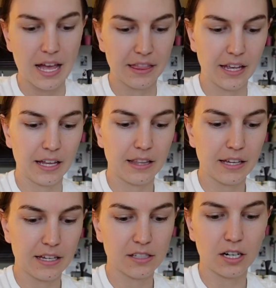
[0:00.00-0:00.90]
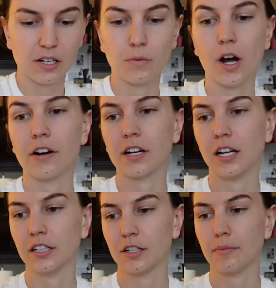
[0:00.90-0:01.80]
And then these are
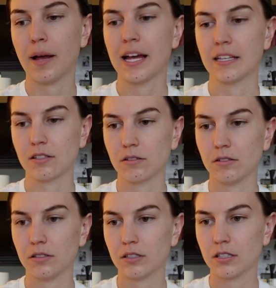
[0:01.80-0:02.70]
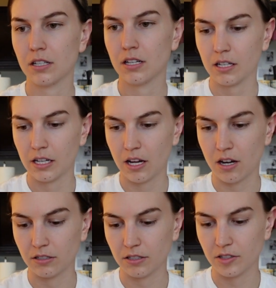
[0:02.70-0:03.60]
watercolor pencils. It
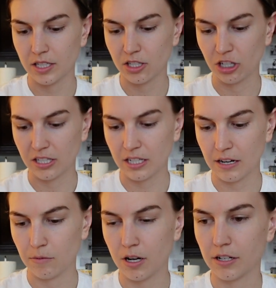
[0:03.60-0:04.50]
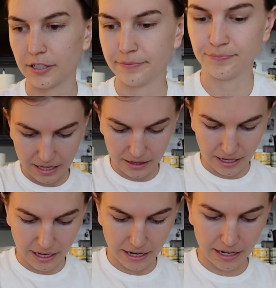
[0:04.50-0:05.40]
also says just add water. And
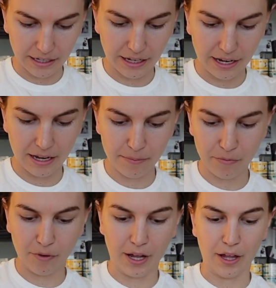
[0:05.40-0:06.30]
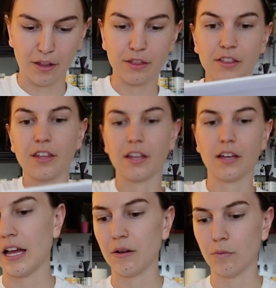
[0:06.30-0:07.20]
then it came with
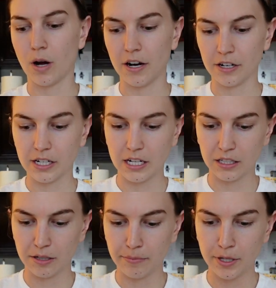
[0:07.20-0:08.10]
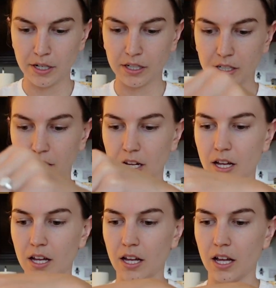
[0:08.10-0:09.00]
a watercolor book.
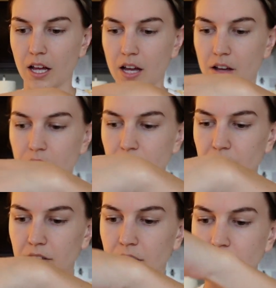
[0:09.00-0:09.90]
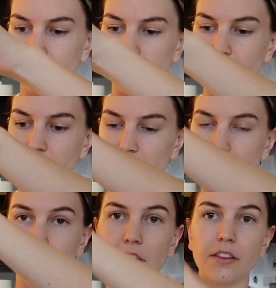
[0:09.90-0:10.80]
Oh,
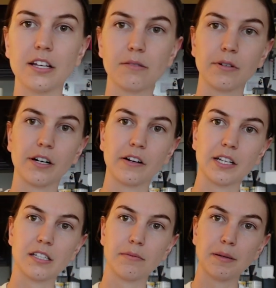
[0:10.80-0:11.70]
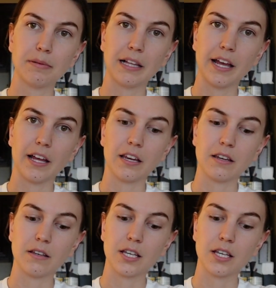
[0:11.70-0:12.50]
I thought these were going to be plain,